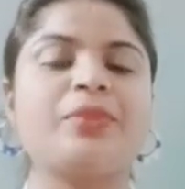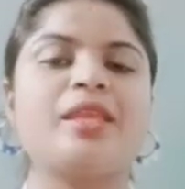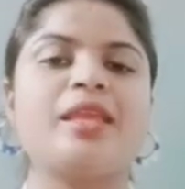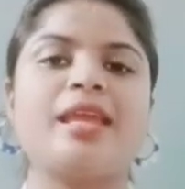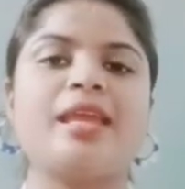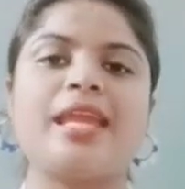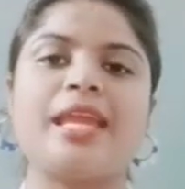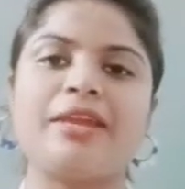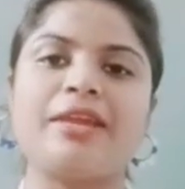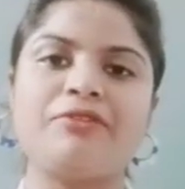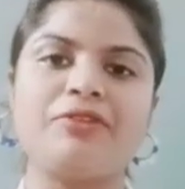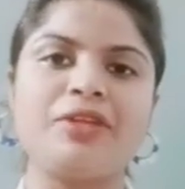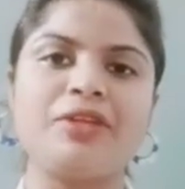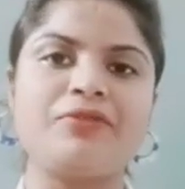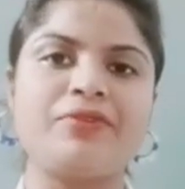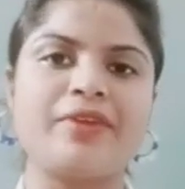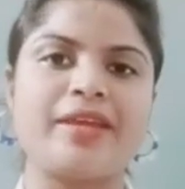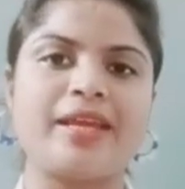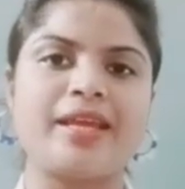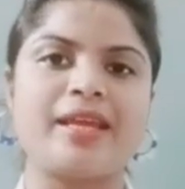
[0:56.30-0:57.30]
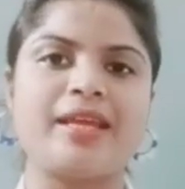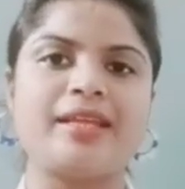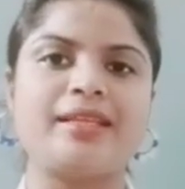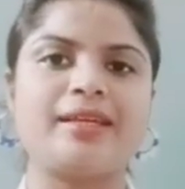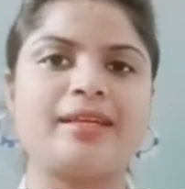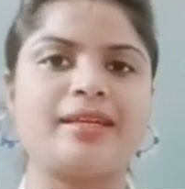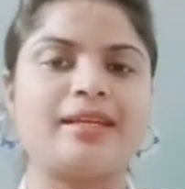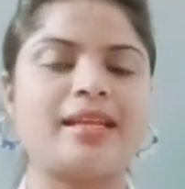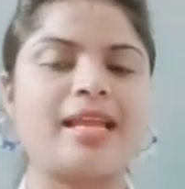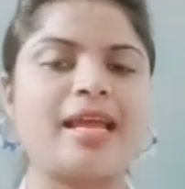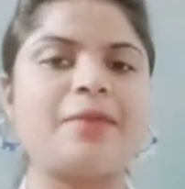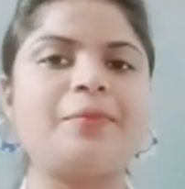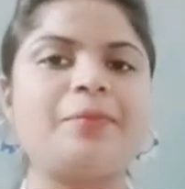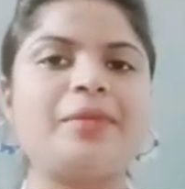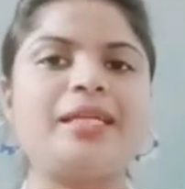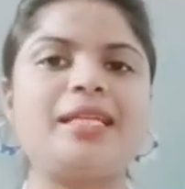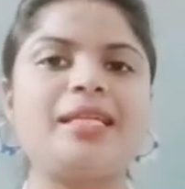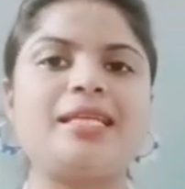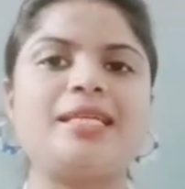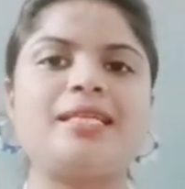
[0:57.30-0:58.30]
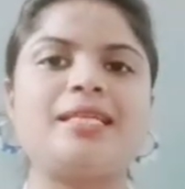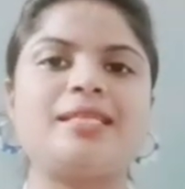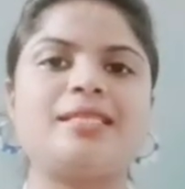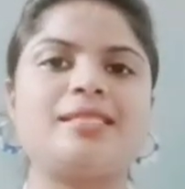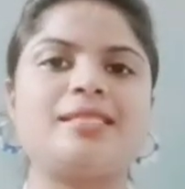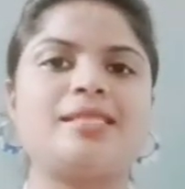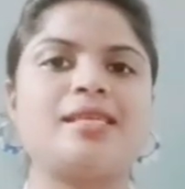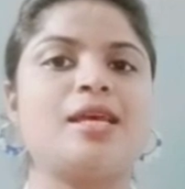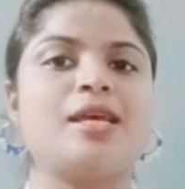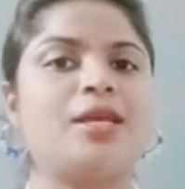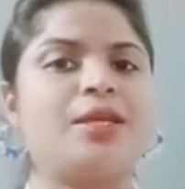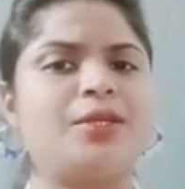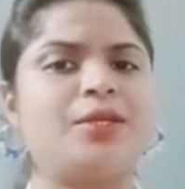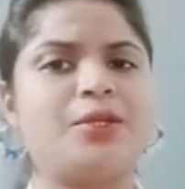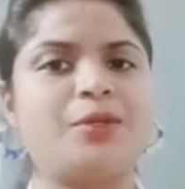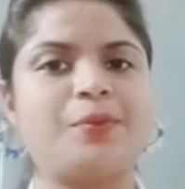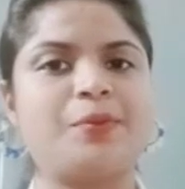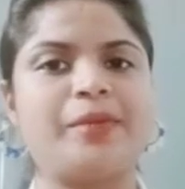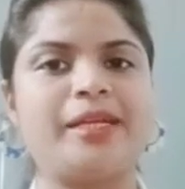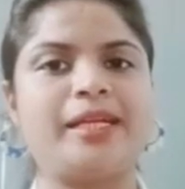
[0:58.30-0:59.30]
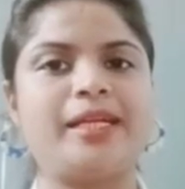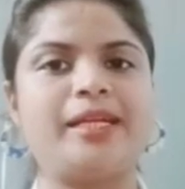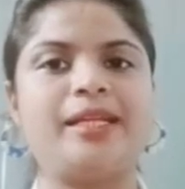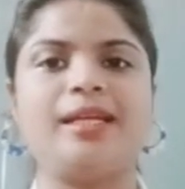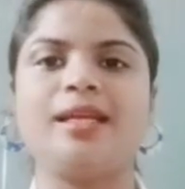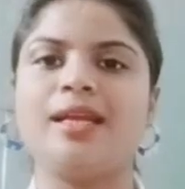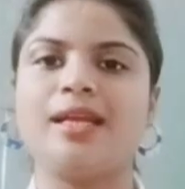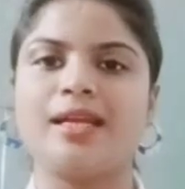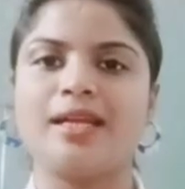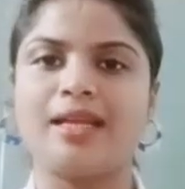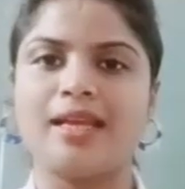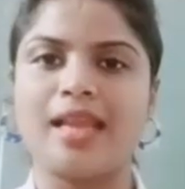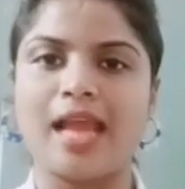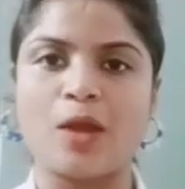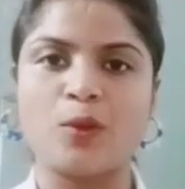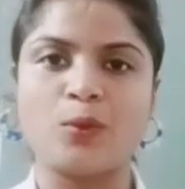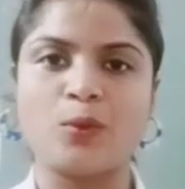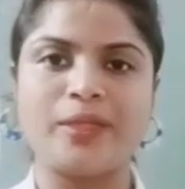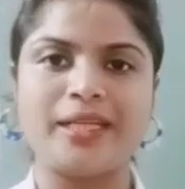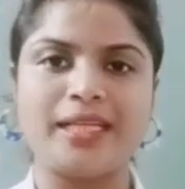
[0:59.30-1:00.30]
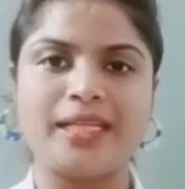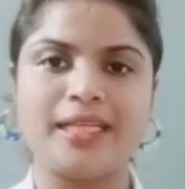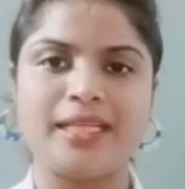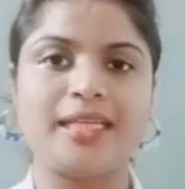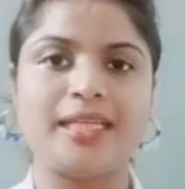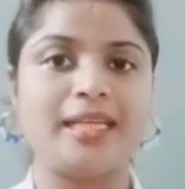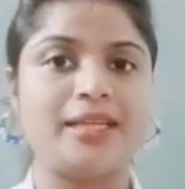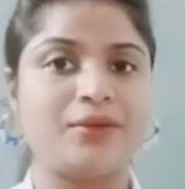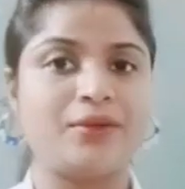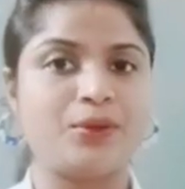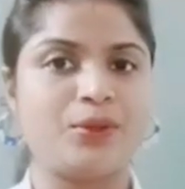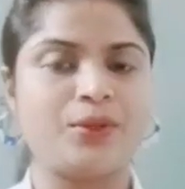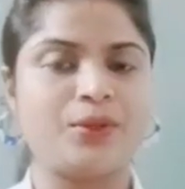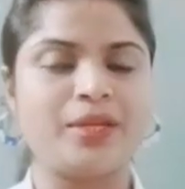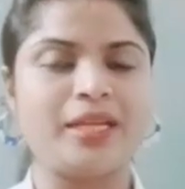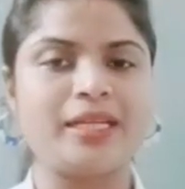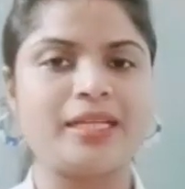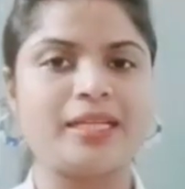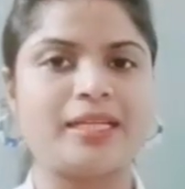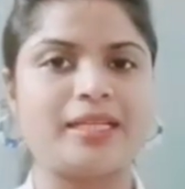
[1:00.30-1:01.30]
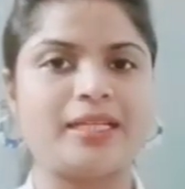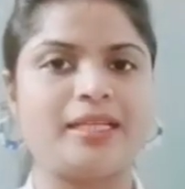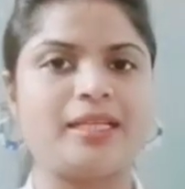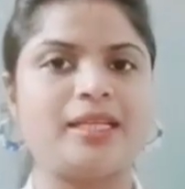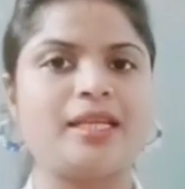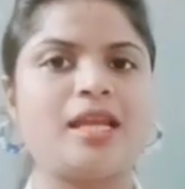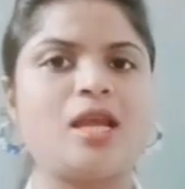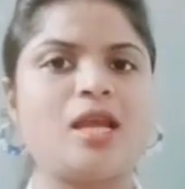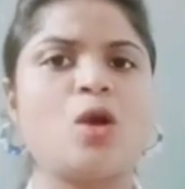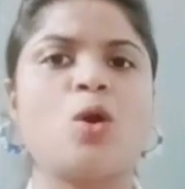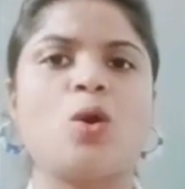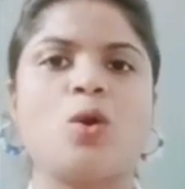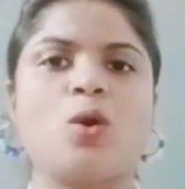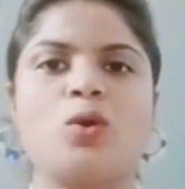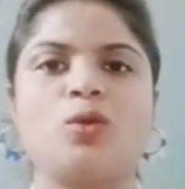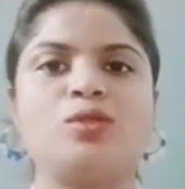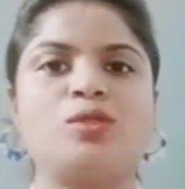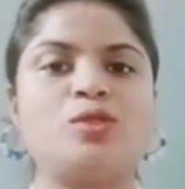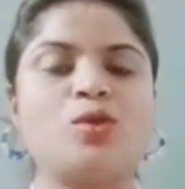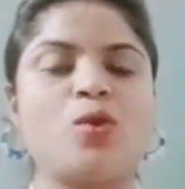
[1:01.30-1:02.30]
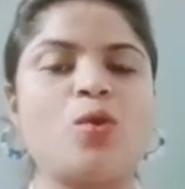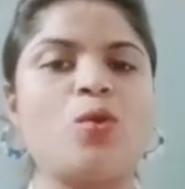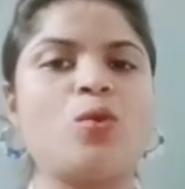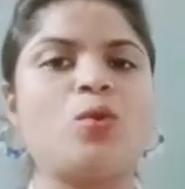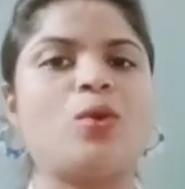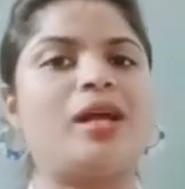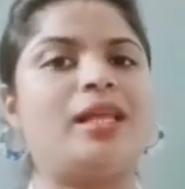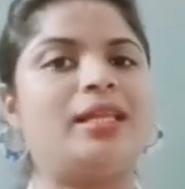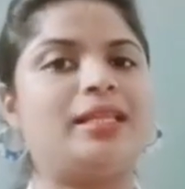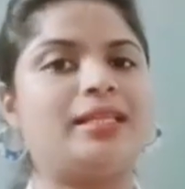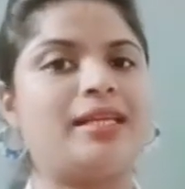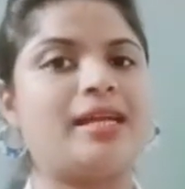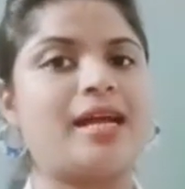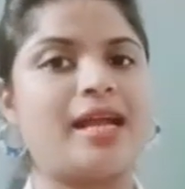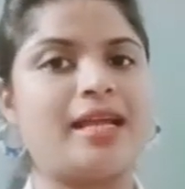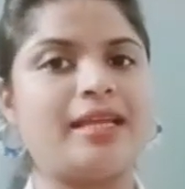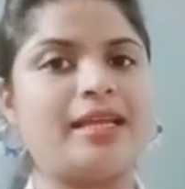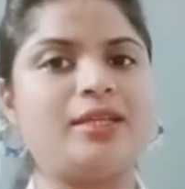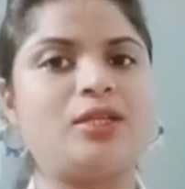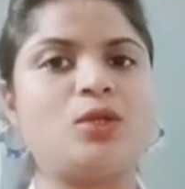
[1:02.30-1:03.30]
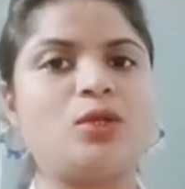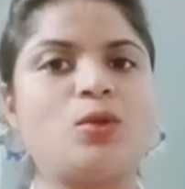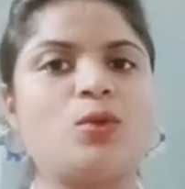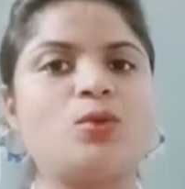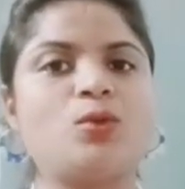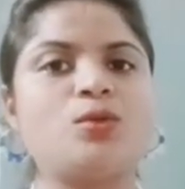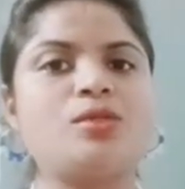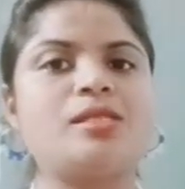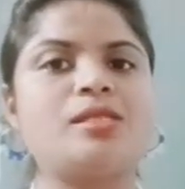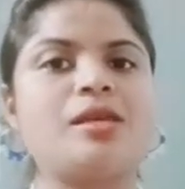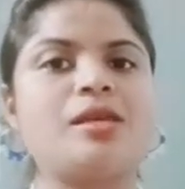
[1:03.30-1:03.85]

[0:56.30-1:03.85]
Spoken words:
Everywhere the climate is humid, cloudy, greenery. Also, algae grows,